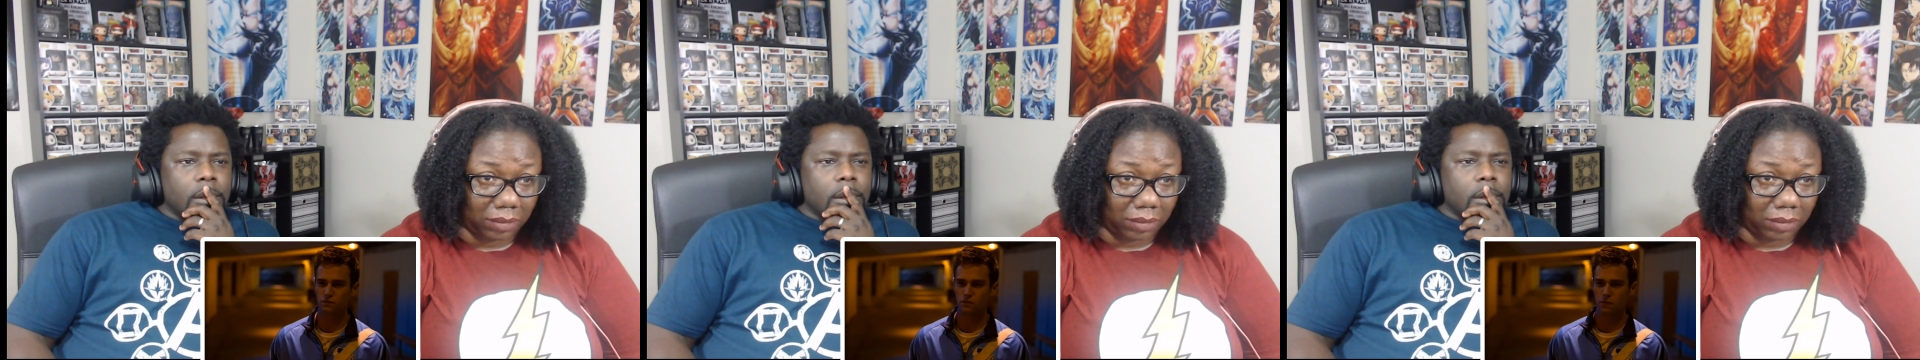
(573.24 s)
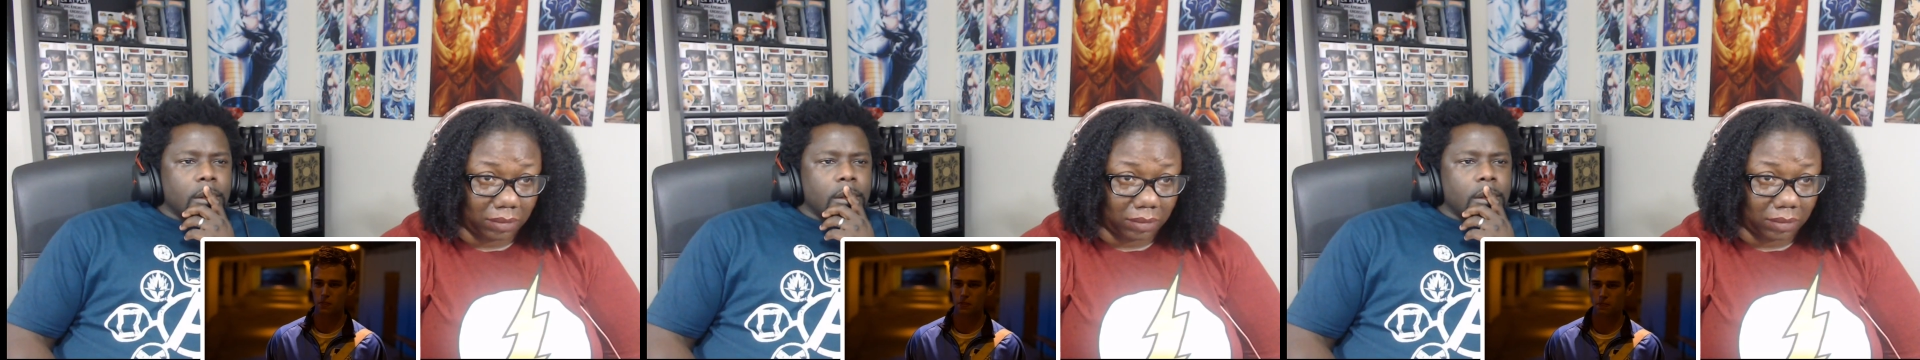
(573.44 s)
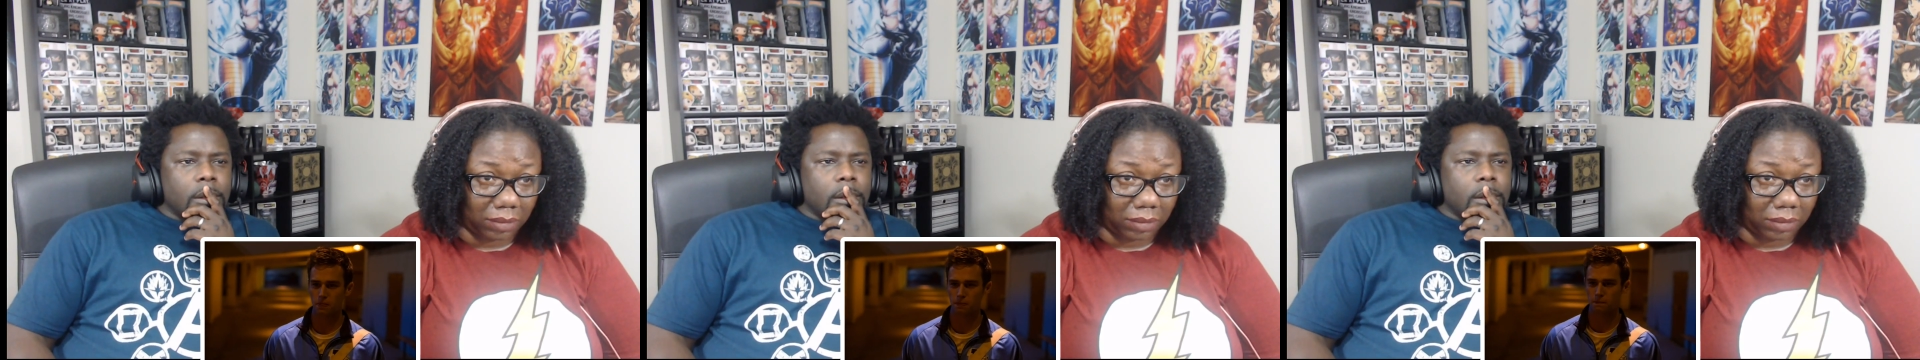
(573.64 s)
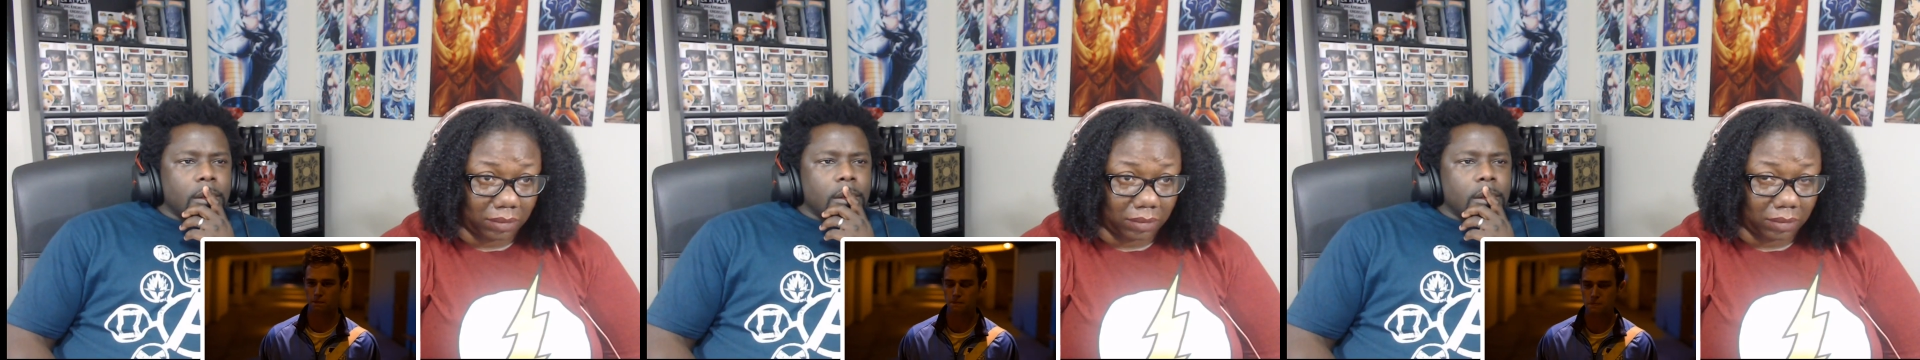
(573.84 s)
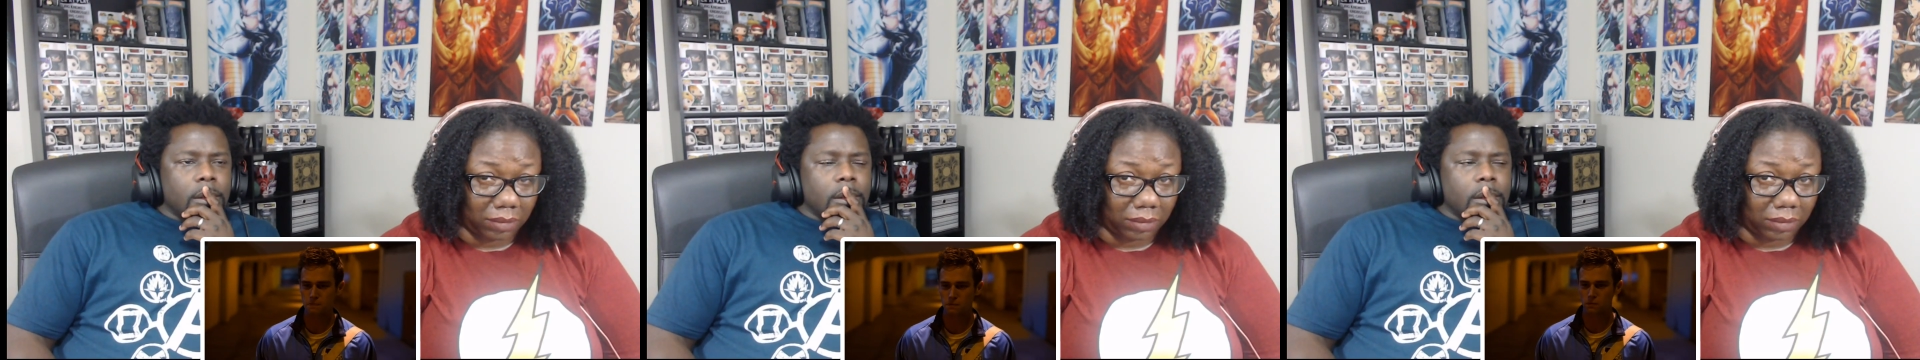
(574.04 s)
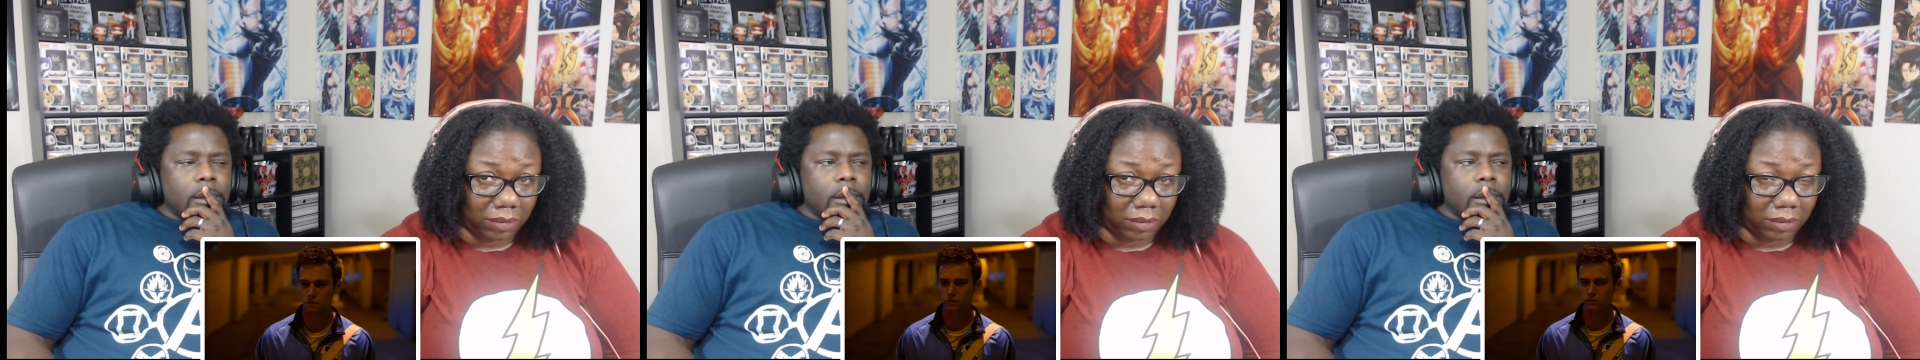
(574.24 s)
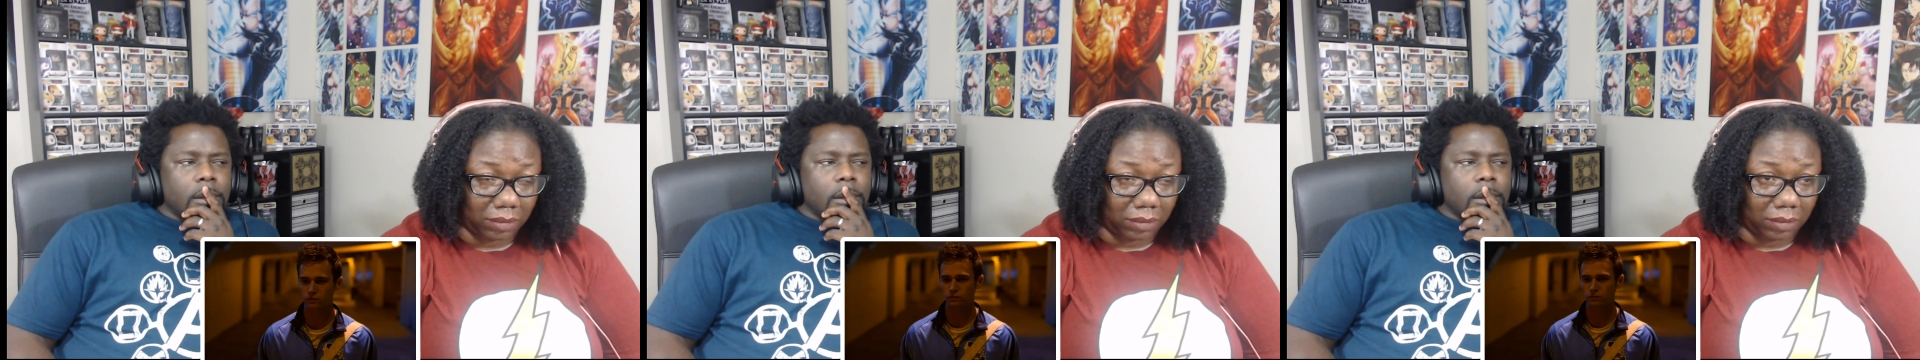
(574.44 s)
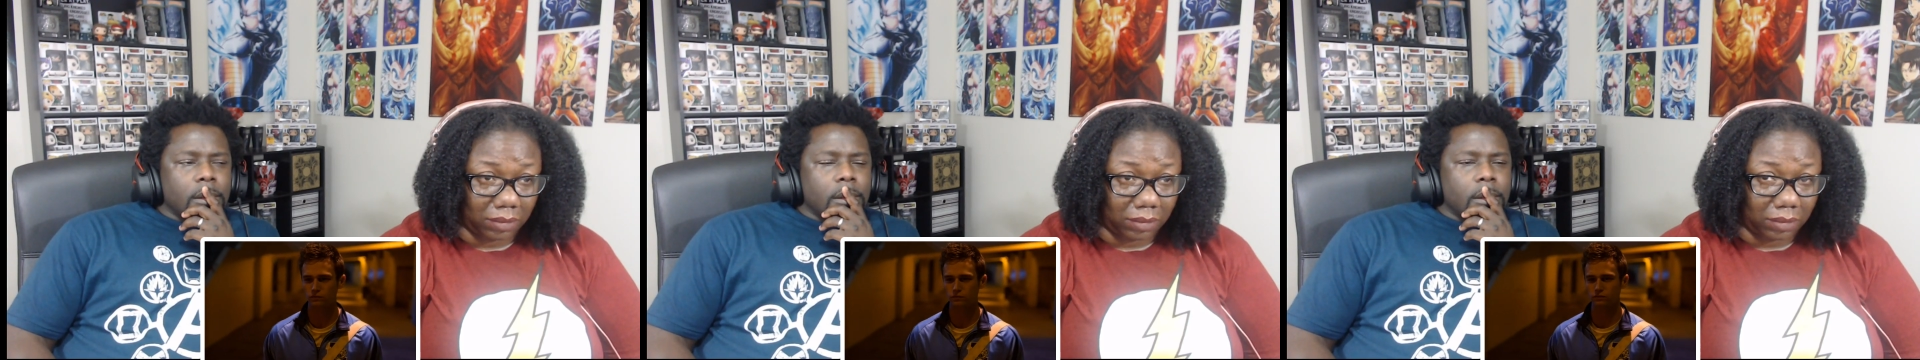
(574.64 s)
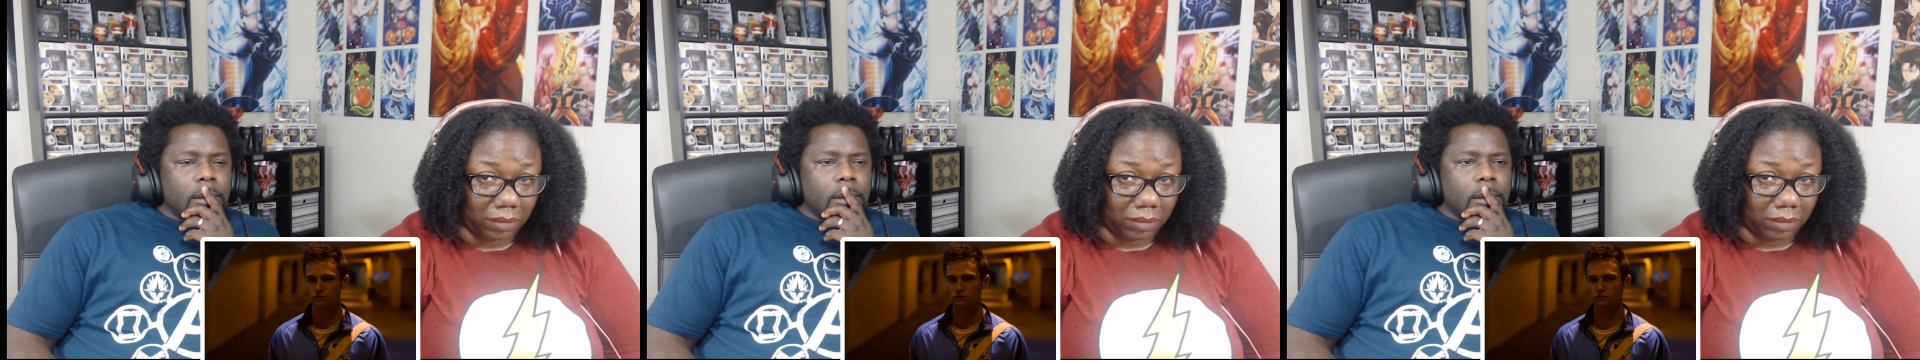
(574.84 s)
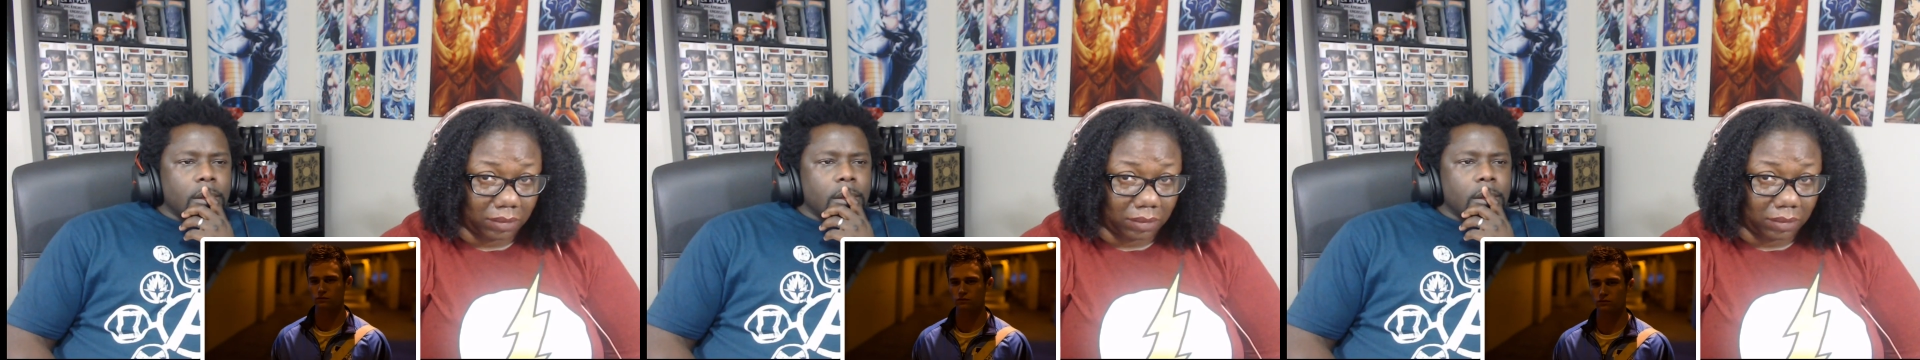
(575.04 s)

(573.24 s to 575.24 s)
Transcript: No one is speaking in this clip.